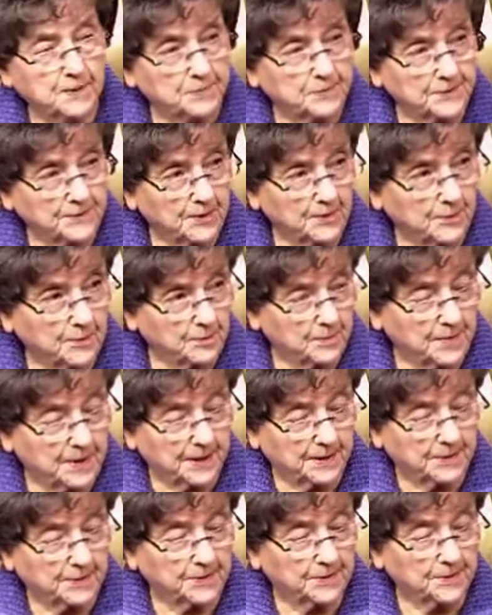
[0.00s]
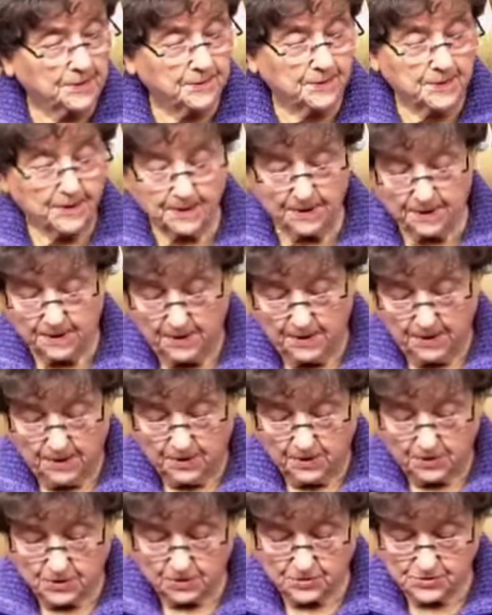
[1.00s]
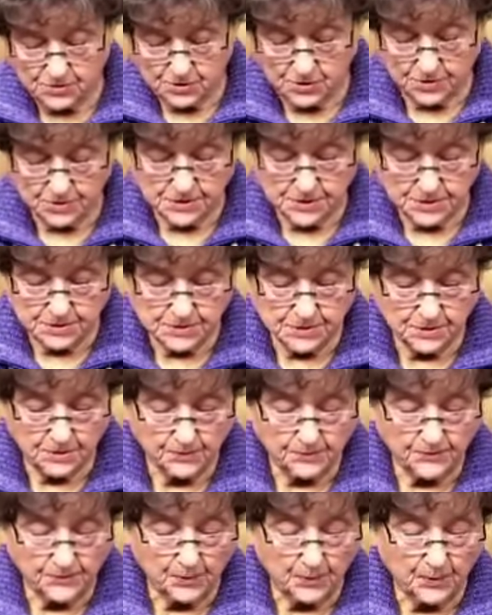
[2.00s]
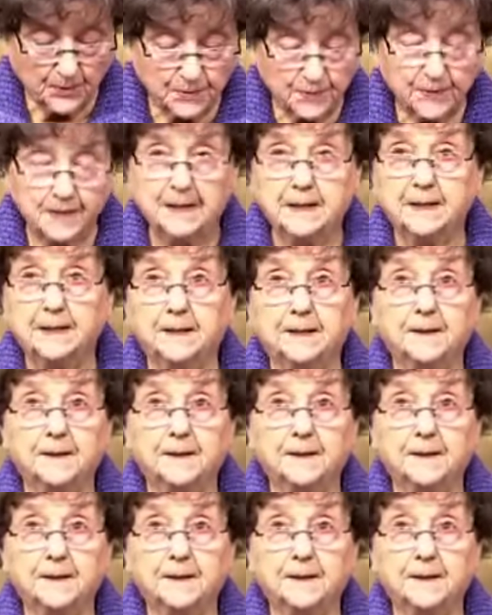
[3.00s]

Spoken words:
the people know about your church and so forth.